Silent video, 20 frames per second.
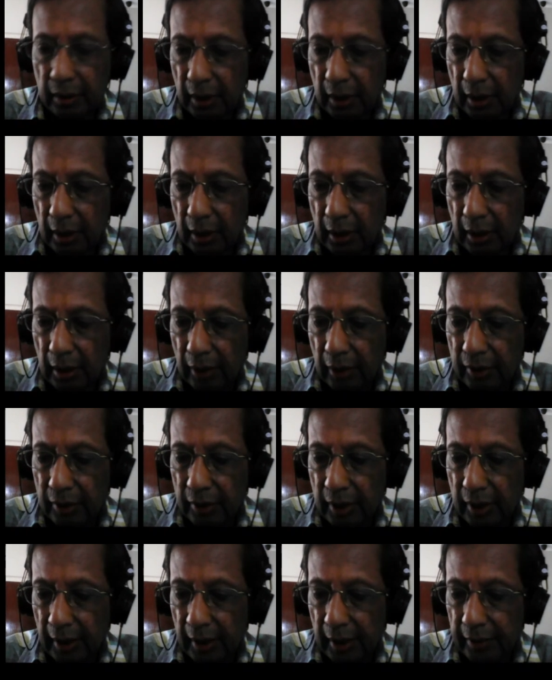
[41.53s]

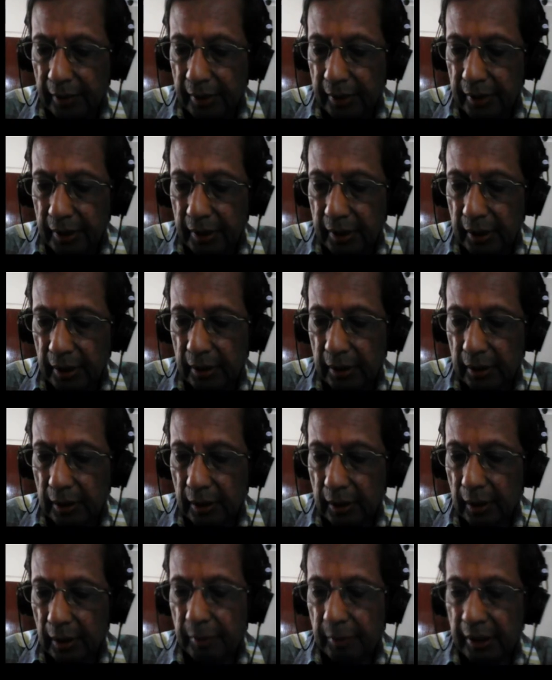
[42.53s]
downside risk is a
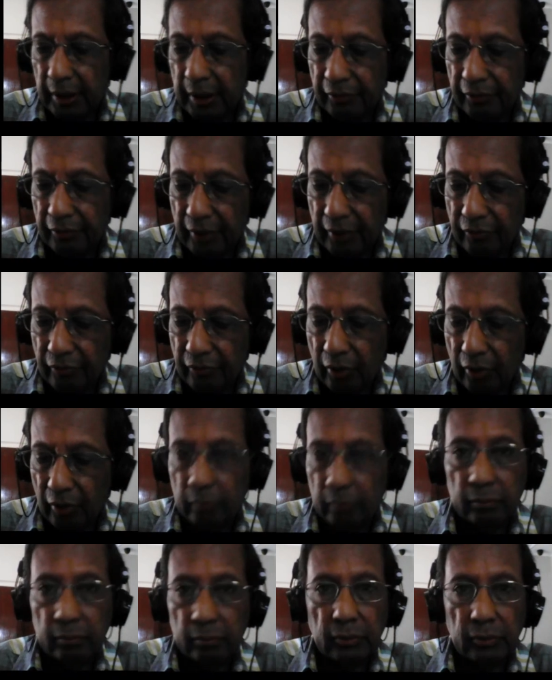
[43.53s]
bit different from
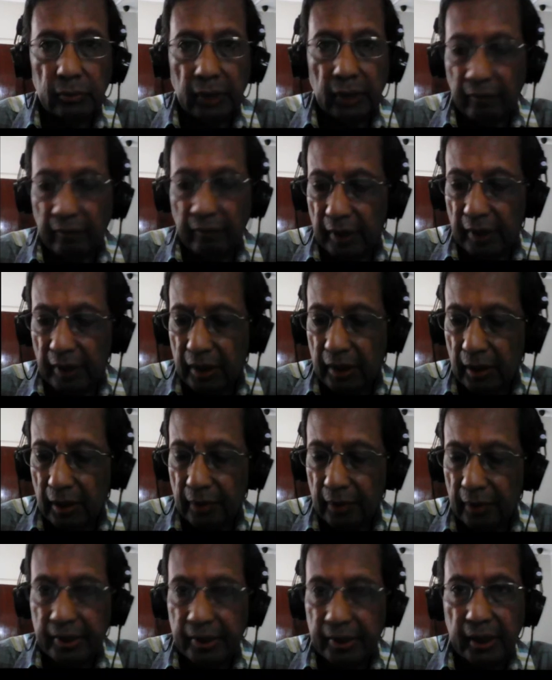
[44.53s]
conventional
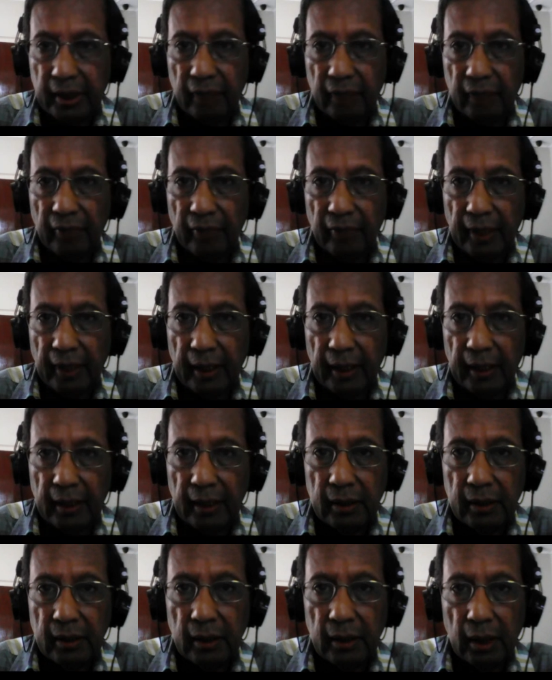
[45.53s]
risk in finance
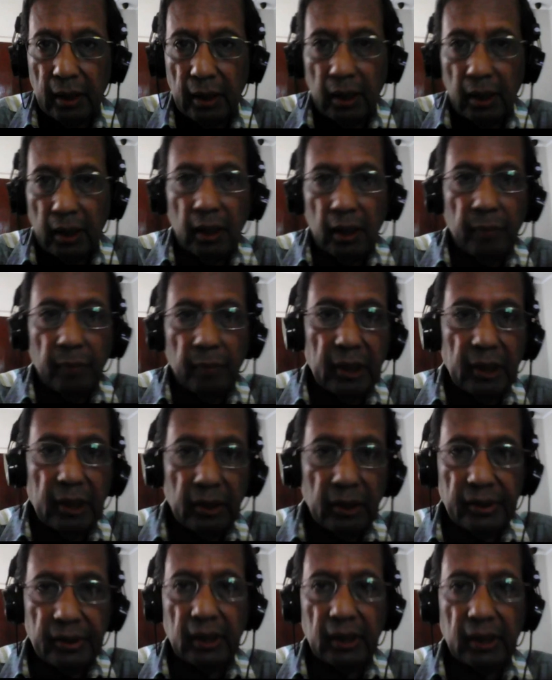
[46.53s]
because
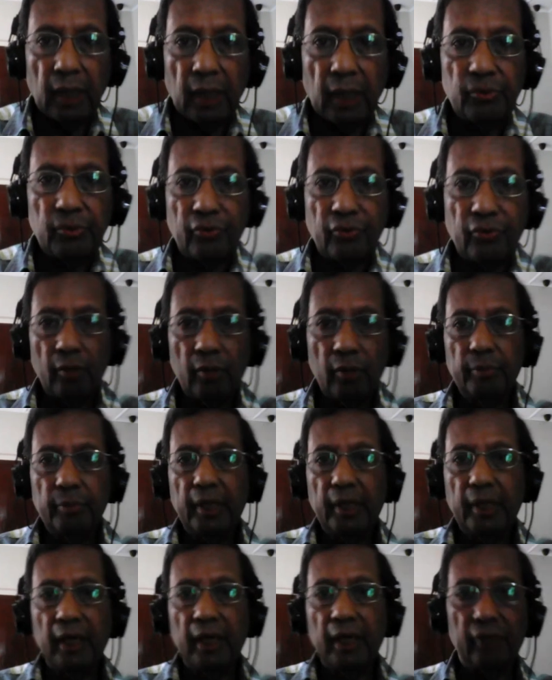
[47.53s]
it comes from
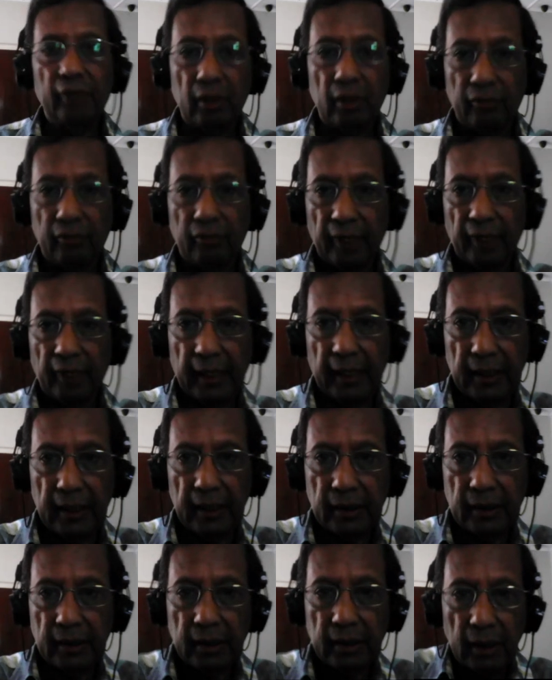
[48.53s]
behavioral
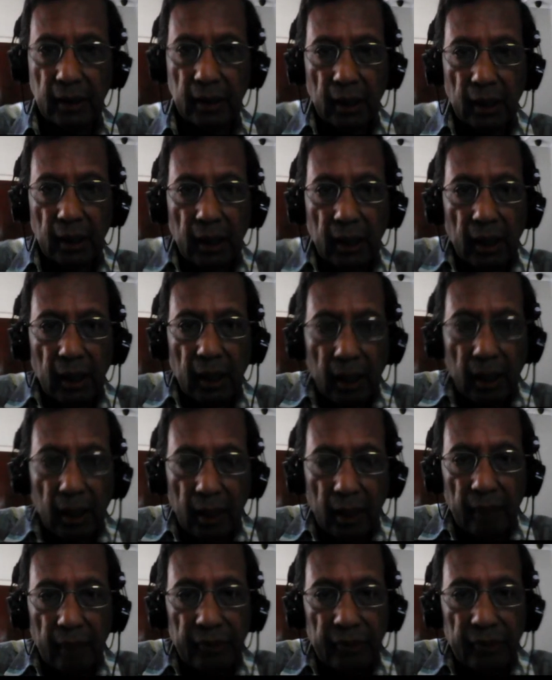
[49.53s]
finance,
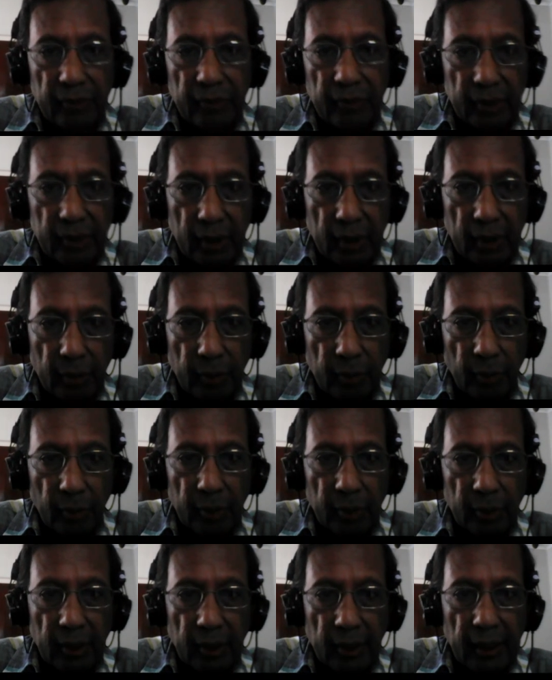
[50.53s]
which was
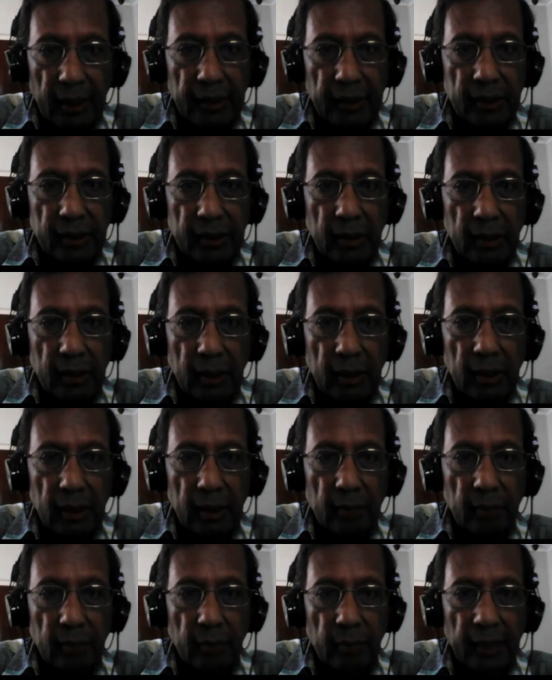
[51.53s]
popularized
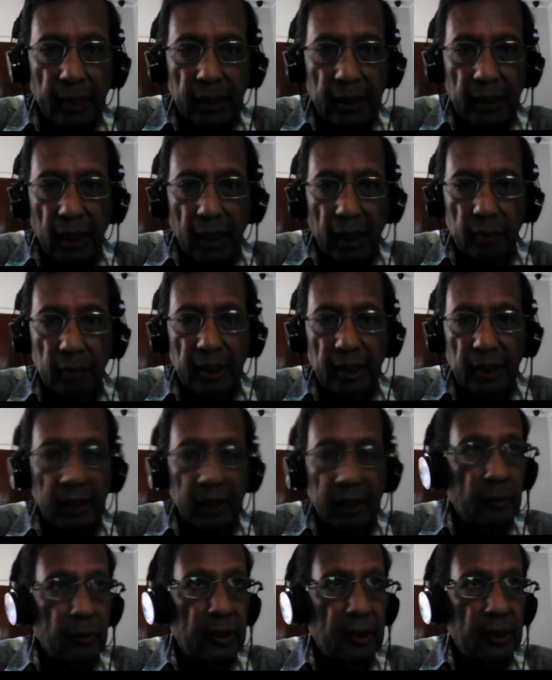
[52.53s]
by Kahneman and
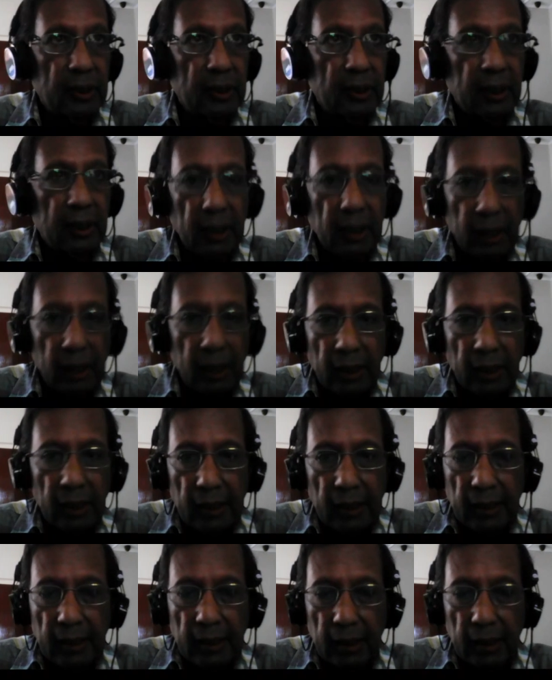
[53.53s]
Tversky
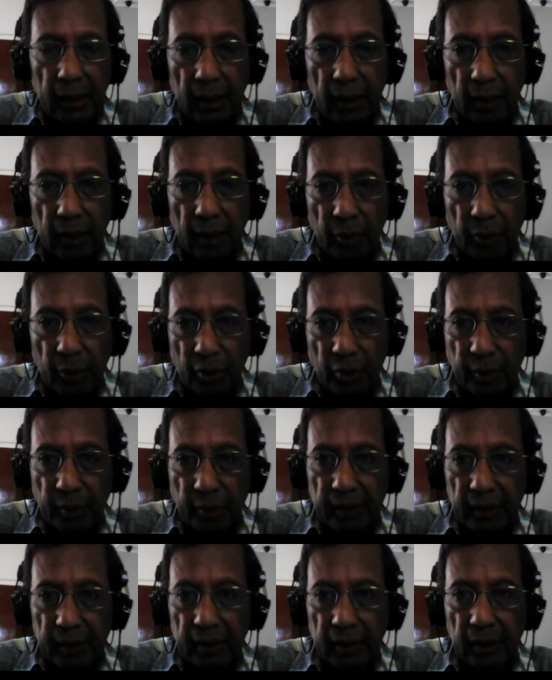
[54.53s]
in prospect
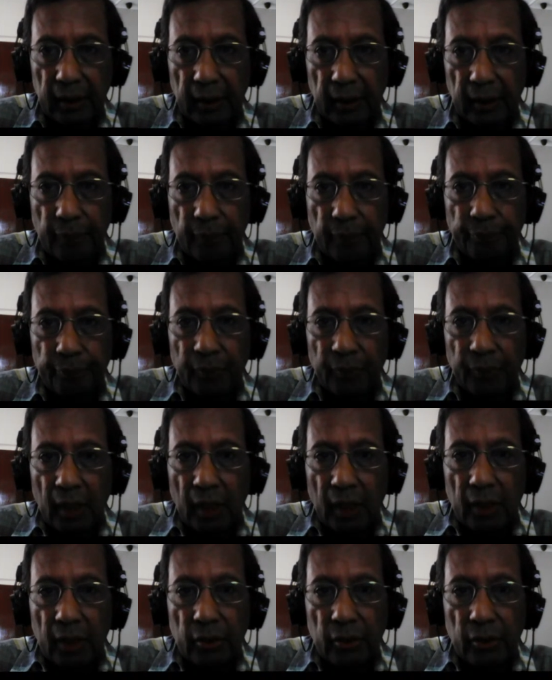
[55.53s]
theory.
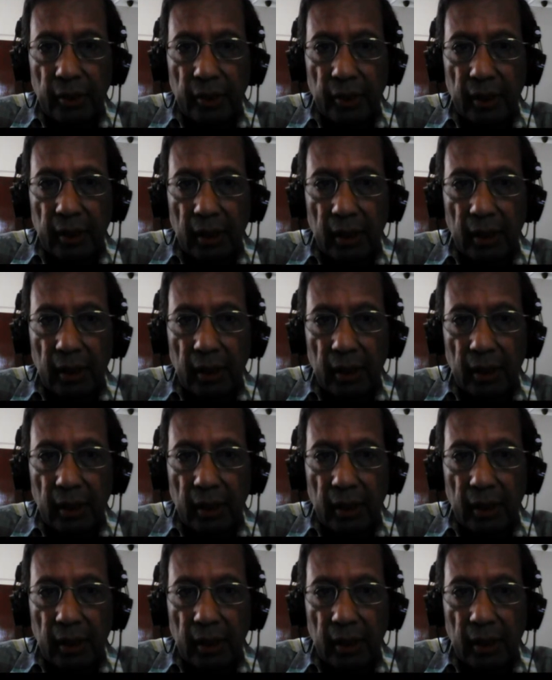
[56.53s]
So in